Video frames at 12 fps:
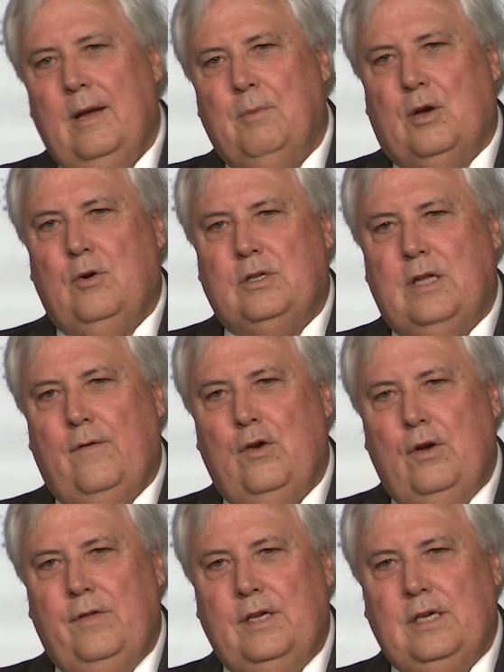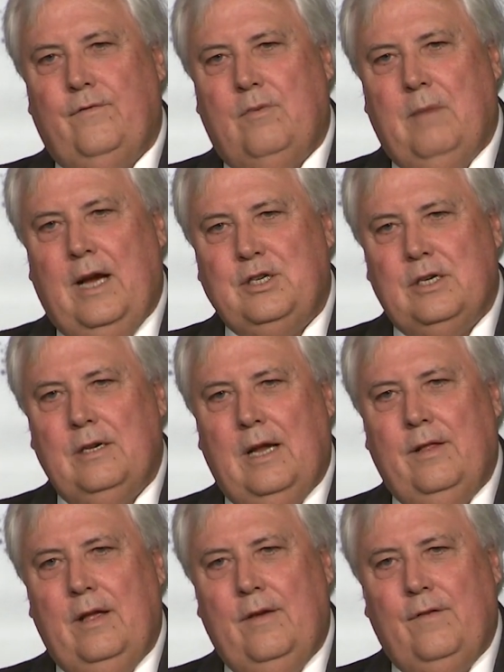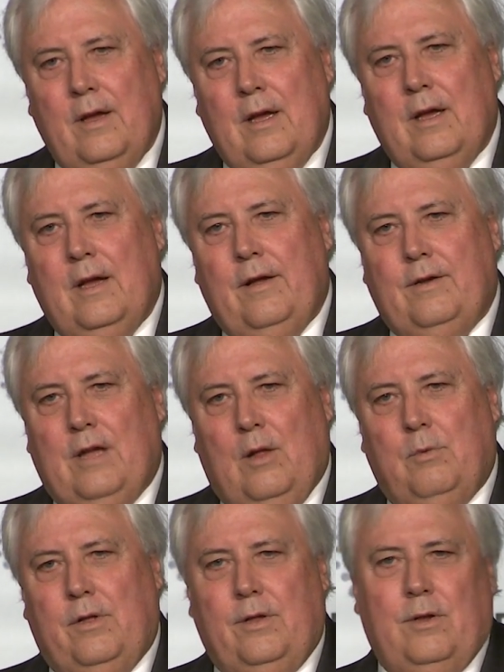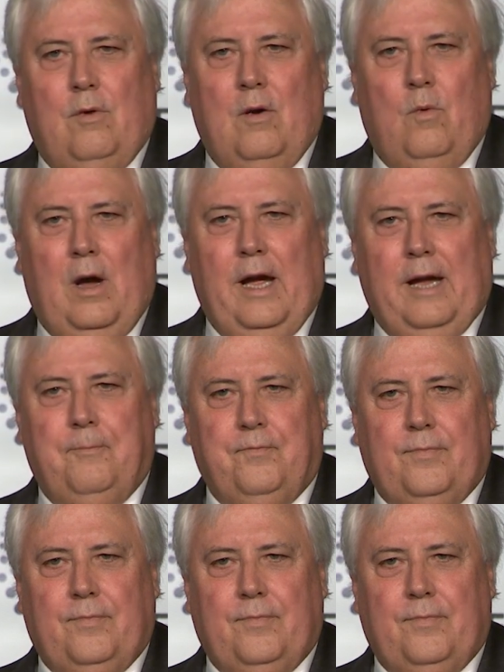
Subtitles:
because they've heard this information and they've dealt with it in the wrong way.